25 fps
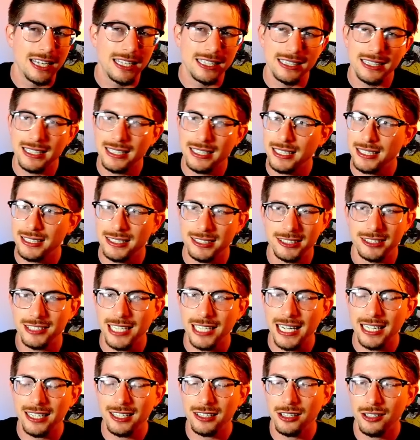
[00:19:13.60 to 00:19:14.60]
The
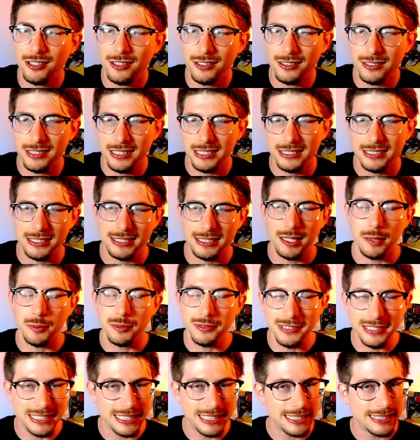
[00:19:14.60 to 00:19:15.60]
Dragon Claw is double
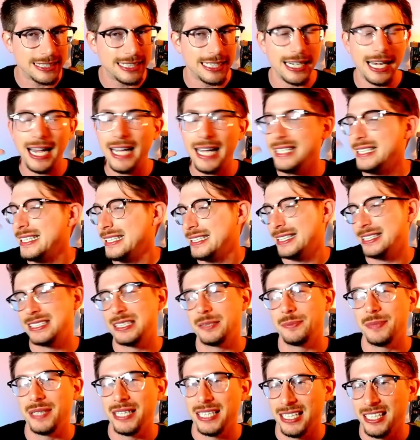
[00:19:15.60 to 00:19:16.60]
resisted. I need this to
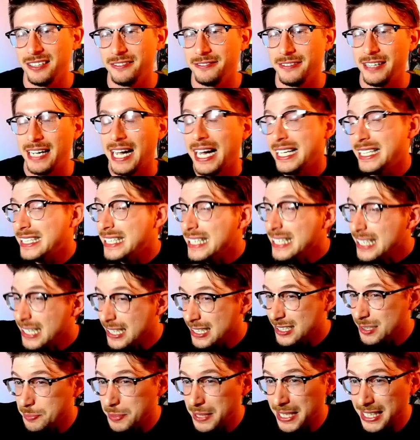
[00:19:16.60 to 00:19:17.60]
be enough. I need it
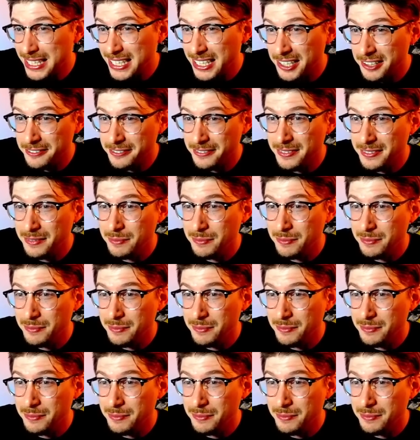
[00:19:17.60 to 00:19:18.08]
to be enough.